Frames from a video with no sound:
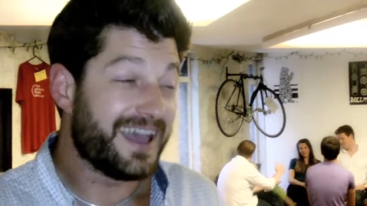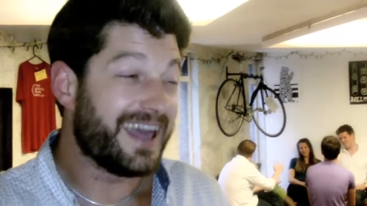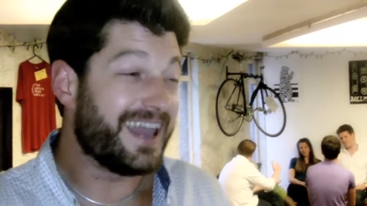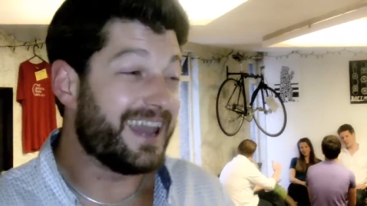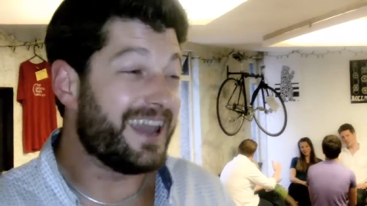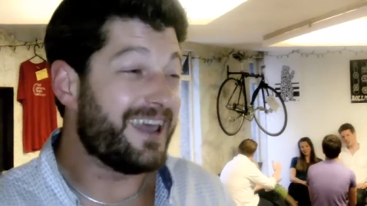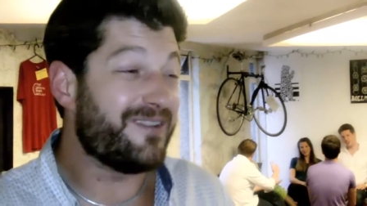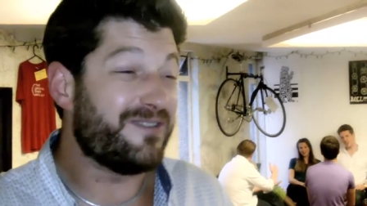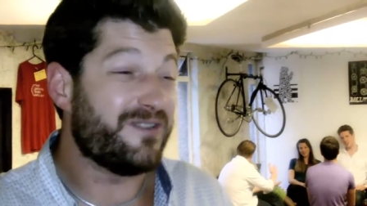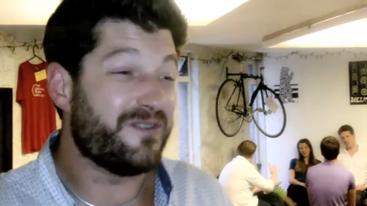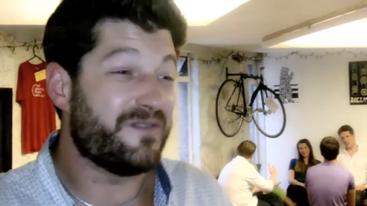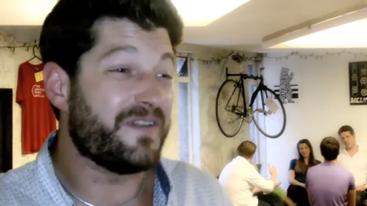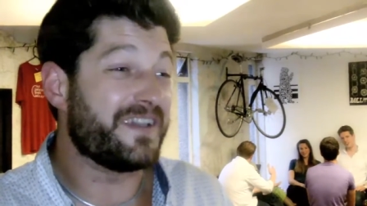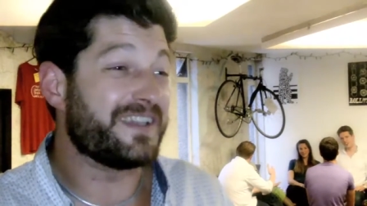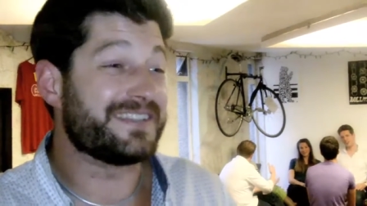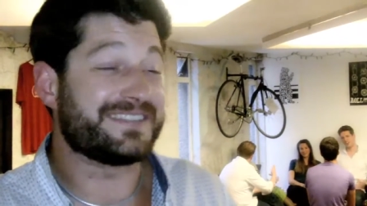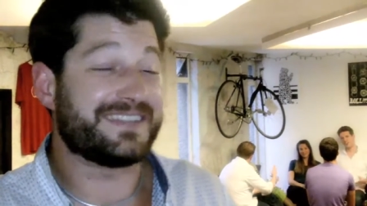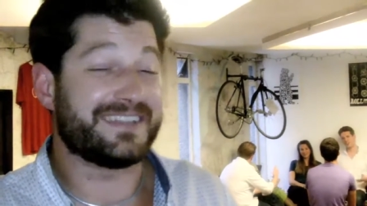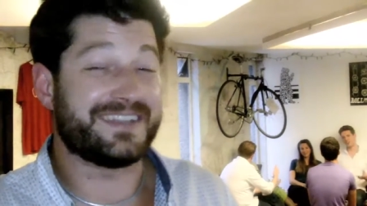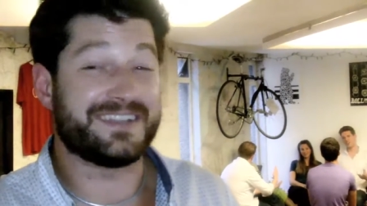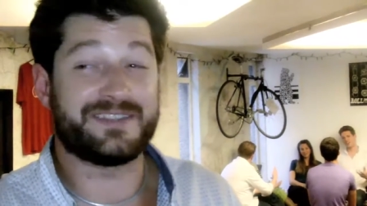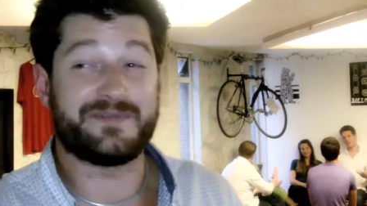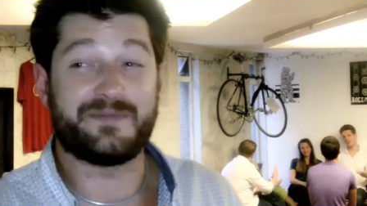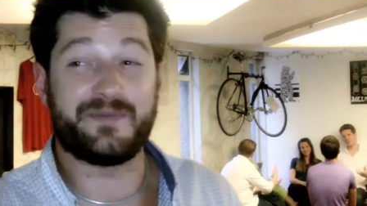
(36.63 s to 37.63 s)
and then the
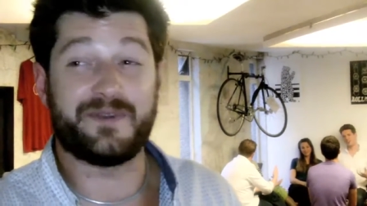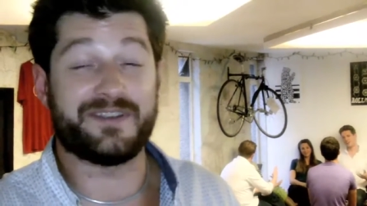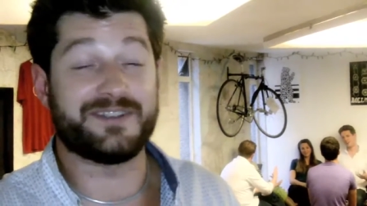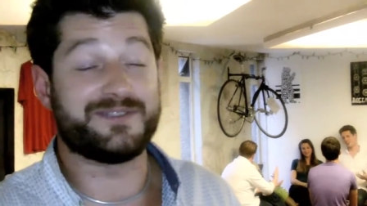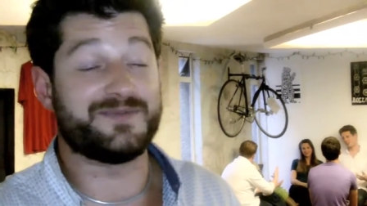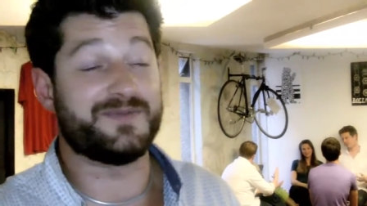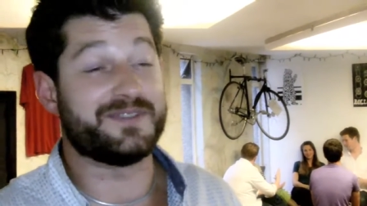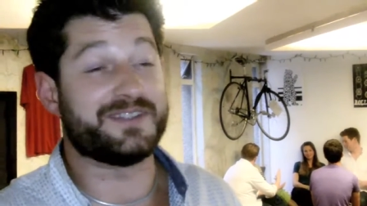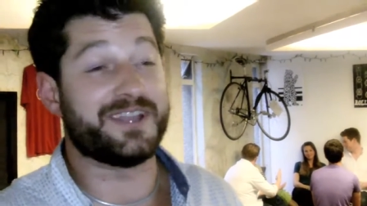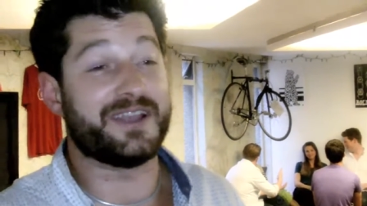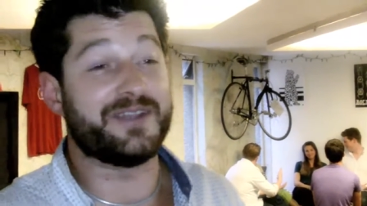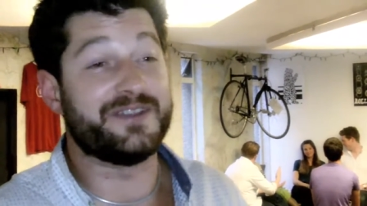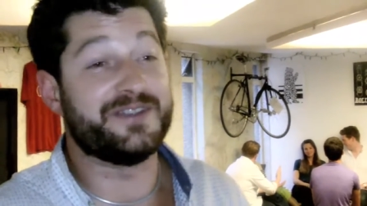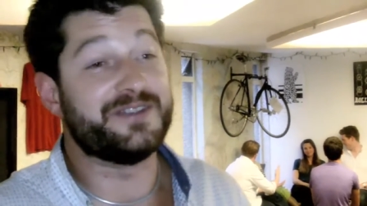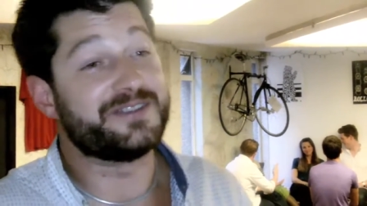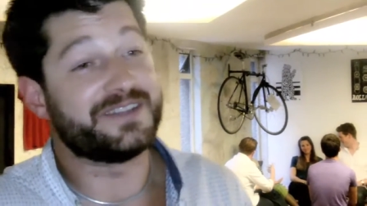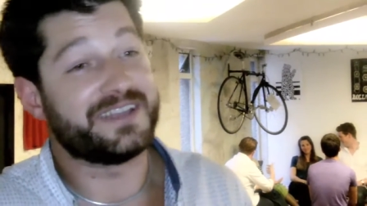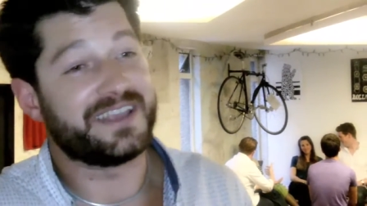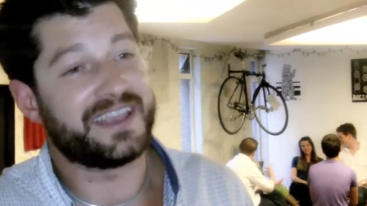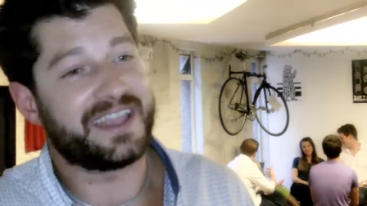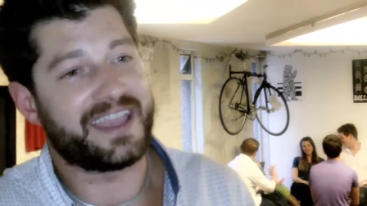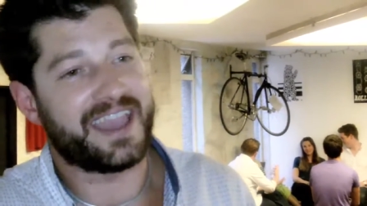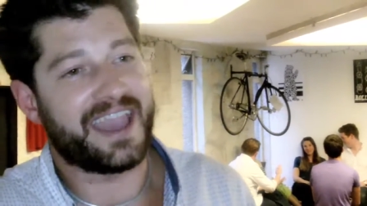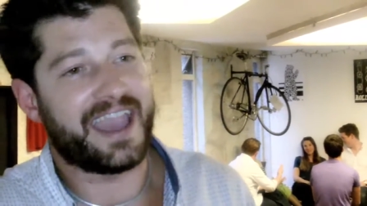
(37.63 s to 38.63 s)
things that, to be honest, we don't
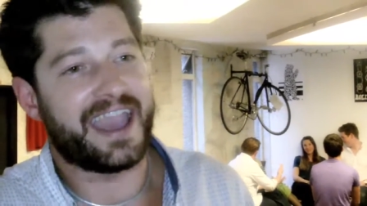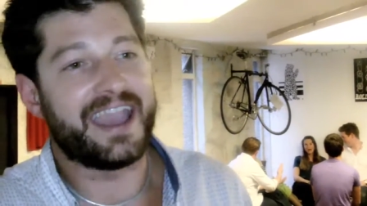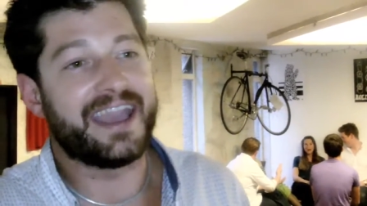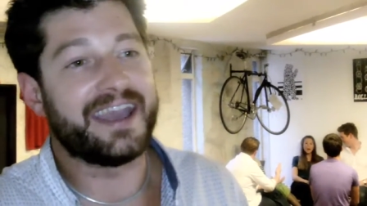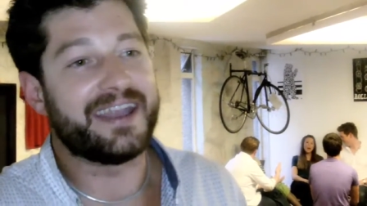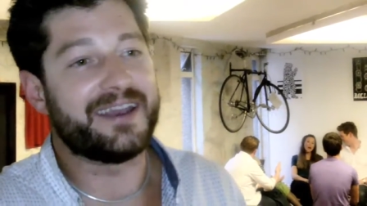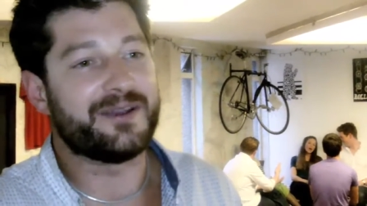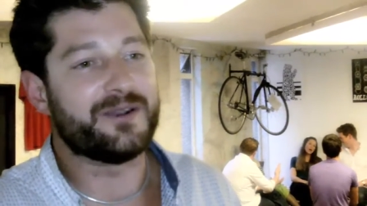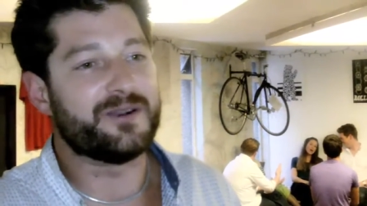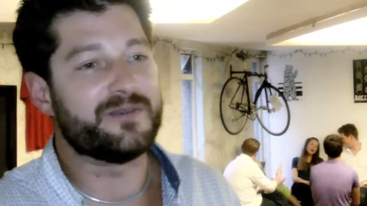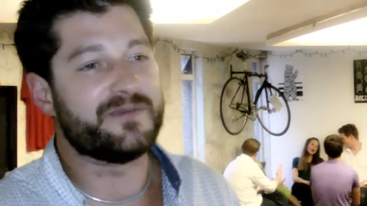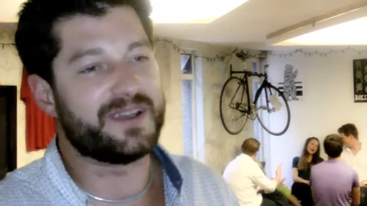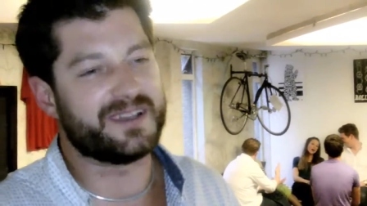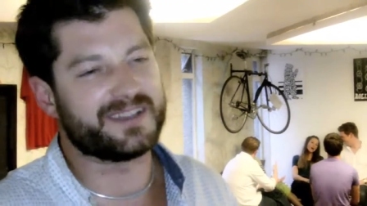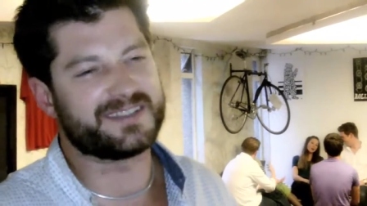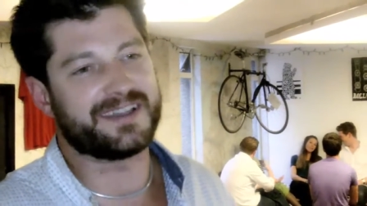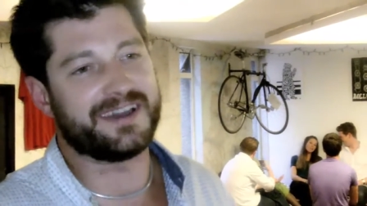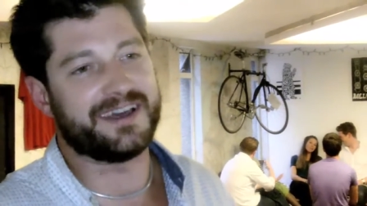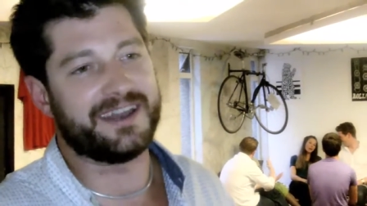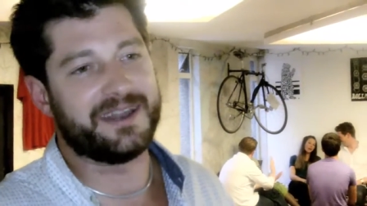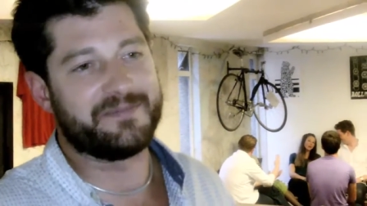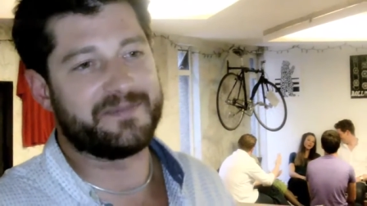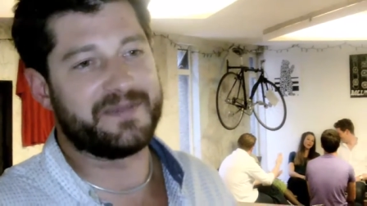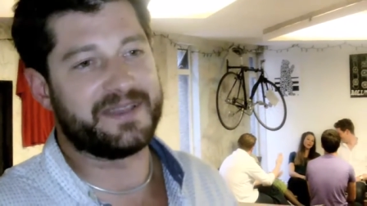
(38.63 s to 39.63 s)
usually get in all those
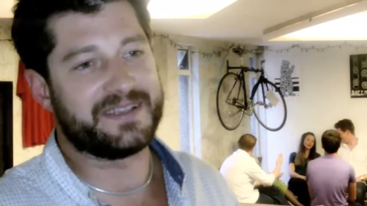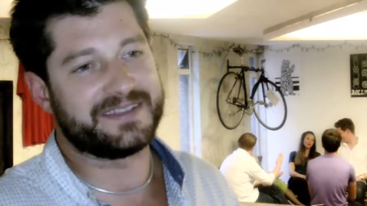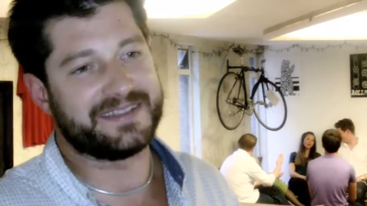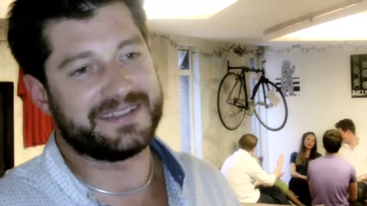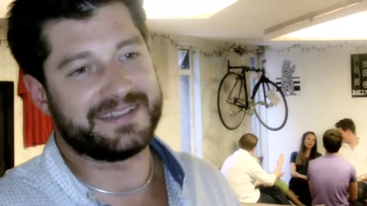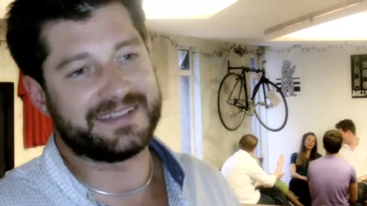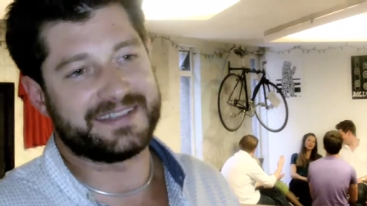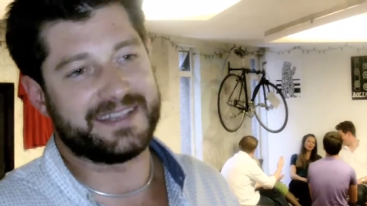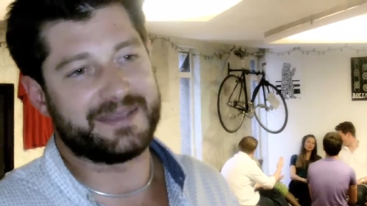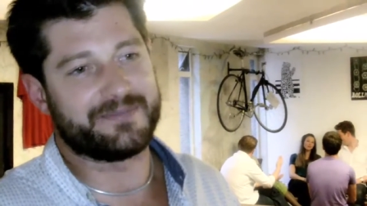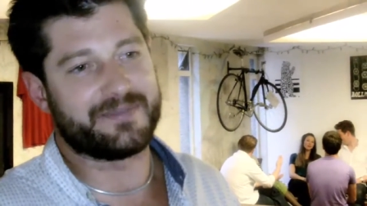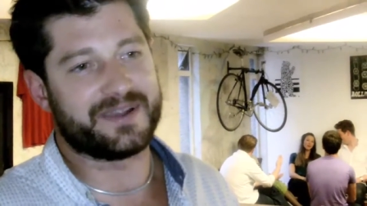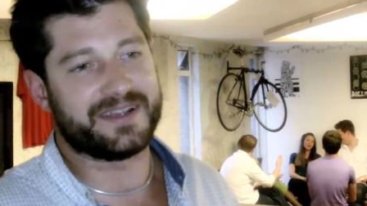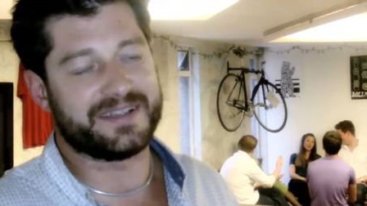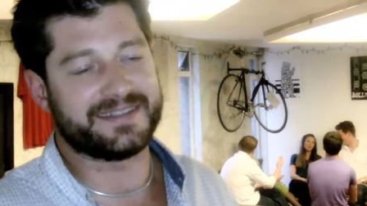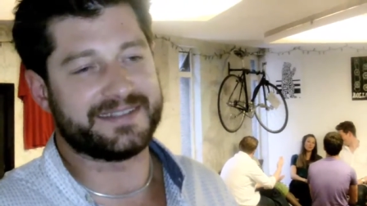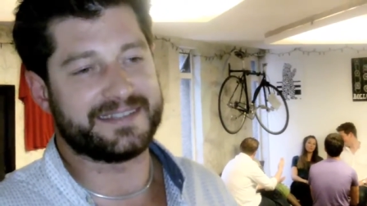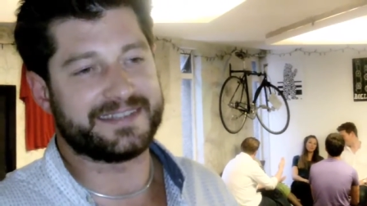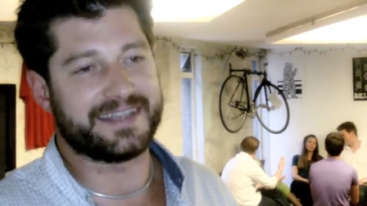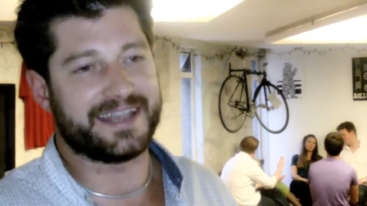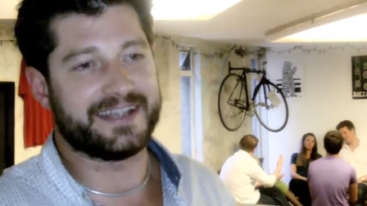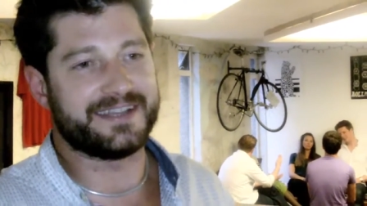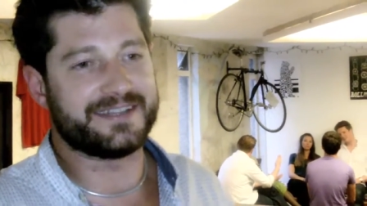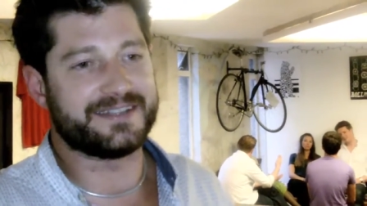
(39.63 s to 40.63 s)
kind of businessy
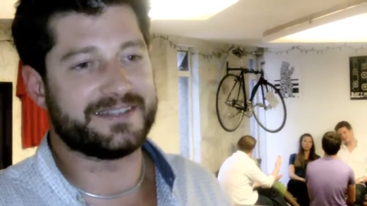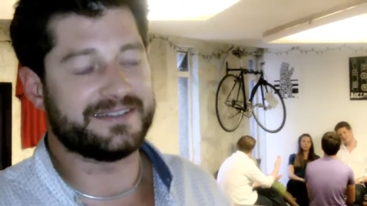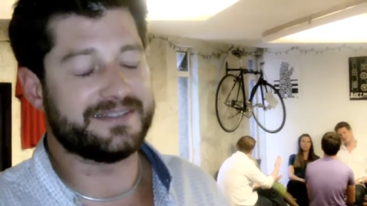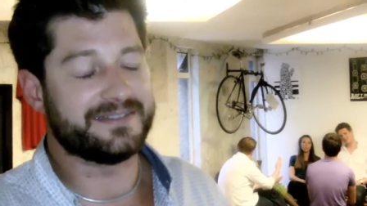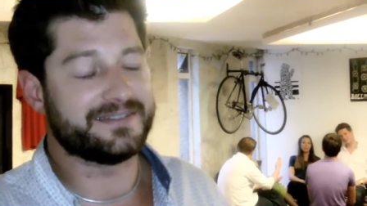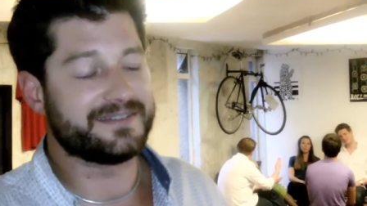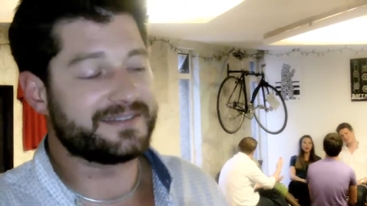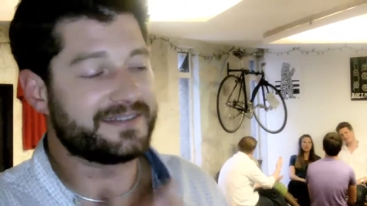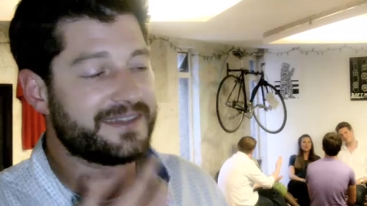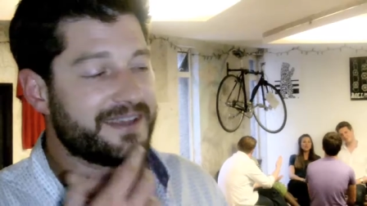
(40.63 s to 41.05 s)
presentations.